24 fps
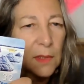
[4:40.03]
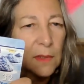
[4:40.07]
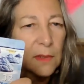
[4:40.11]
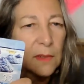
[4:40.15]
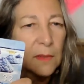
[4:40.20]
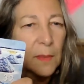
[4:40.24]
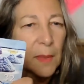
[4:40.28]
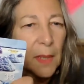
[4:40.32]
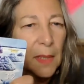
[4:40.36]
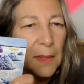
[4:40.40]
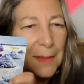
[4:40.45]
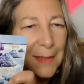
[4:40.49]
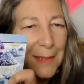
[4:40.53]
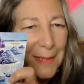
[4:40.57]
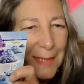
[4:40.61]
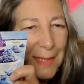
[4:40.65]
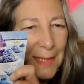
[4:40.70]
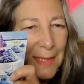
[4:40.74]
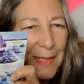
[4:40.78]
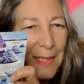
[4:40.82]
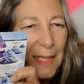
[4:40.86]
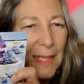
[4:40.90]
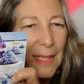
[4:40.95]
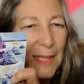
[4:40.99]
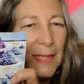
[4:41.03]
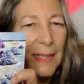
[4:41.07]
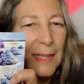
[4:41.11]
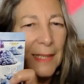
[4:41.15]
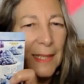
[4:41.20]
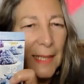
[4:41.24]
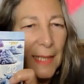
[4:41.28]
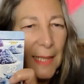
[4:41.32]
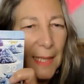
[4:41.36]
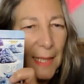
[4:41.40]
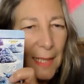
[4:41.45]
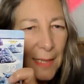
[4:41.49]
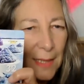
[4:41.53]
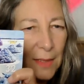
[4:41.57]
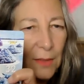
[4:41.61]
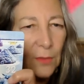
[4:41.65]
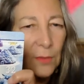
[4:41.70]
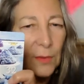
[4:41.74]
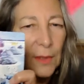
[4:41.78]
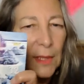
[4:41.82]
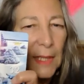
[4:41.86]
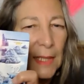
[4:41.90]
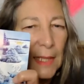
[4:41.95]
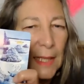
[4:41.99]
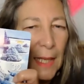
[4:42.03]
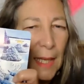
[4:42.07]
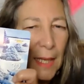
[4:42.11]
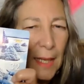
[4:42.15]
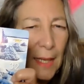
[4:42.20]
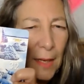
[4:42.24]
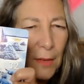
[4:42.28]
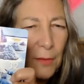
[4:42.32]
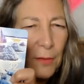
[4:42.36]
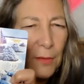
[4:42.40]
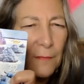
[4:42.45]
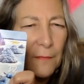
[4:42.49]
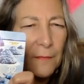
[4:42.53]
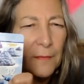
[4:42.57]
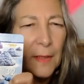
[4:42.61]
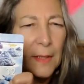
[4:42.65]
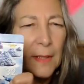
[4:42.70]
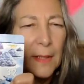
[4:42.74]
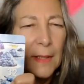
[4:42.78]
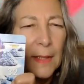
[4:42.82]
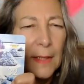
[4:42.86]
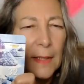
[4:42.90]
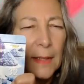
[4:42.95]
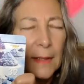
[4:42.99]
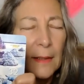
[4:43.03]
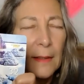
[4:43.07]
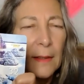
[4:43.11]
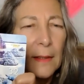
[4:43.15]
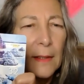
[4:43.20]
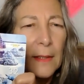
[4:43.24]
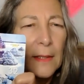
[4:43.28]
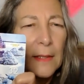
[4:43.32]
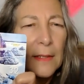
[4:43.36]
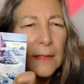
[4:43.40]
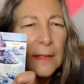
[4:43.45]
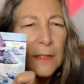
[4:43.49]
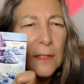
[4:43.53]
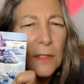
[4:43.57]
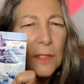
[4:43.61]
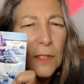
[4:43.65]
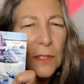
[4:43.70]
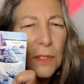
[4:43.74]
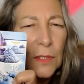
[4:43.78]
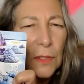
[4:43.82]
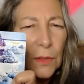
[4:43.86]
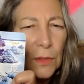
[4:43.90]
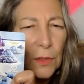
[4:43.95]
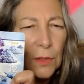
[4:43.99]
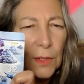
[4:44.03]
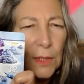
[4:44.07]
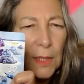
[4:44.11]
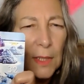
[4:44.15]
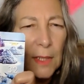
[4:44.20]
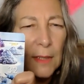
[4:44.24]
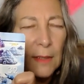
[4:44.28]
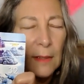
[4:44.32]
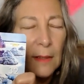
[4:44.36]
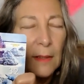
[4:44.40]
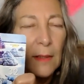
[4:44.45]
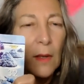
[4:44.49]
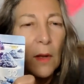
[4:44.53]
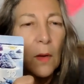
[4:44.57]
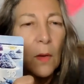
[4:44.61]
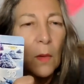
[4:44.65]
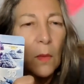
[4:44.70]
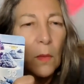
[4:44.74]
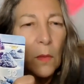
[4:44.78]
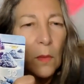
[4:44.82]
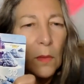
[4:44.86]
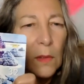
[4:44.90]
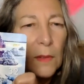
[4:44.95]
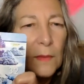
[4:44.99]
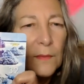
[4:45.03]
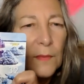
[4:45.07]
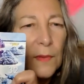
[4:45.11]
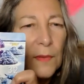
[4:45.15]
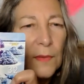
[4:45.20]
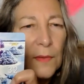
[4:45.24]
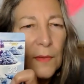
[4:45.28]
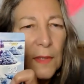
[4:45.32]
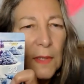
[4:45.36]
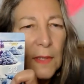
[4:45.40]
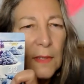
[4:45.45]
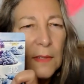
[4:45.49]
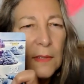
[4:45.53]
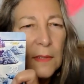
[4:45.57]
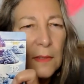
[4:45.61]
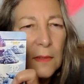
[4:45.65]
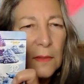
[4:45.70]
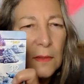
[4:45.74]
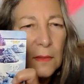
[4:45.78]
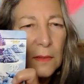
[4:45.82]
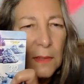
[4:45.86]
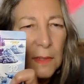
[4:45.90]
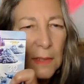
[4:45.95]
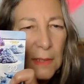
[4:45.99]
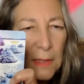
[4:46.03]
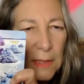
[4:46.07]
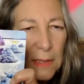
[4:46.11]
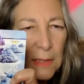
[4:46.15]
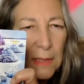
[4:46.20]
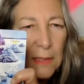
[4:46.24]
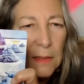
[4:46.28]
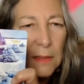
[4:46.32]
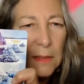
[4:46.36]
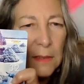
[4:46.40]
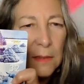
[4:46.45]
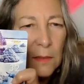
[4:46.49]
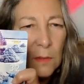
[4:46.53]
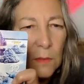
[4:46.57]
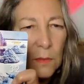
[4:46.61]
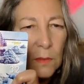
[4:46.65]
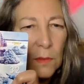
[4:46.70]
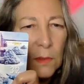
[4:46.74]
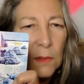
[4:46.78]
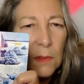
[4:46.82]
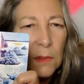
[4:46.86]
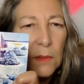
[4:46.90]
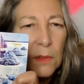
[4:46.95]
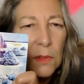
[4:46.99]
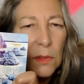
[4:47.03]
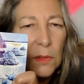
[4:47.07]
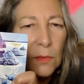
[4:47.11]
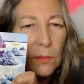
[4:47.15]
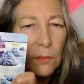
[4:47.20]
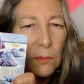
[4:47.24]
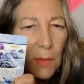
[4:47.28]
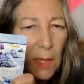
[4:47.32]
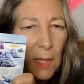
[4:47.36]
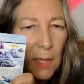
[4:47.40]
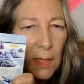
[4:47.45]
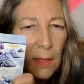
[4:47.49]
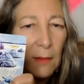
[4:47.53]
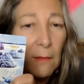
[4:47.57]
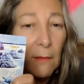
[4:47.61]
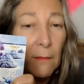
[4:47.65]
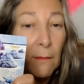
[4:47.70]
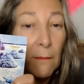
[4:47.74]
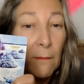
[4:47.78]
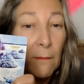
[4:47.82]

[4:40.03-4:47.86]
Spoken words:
It's about healing, clearing, clarifying, discerning, all of the things that are needed in order to make